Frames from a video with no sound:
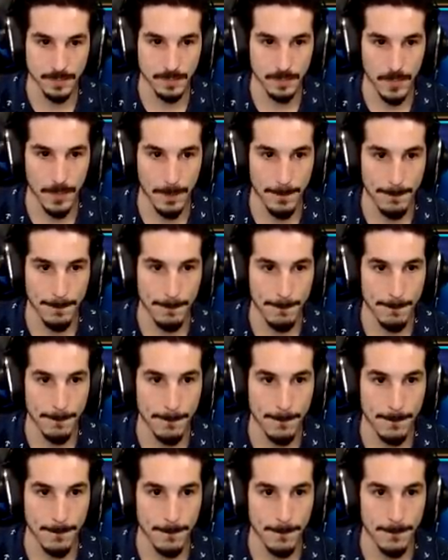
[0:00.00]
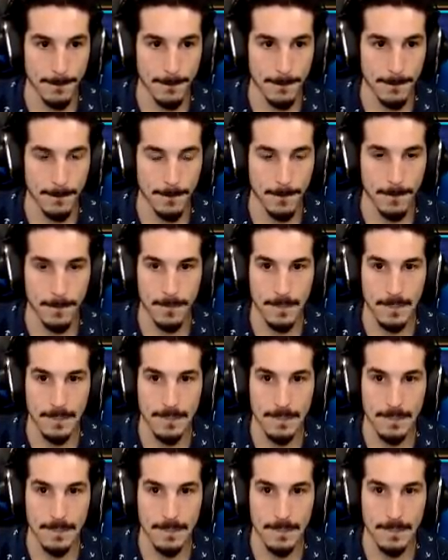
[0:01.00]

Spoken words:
No one is speaking in this clip.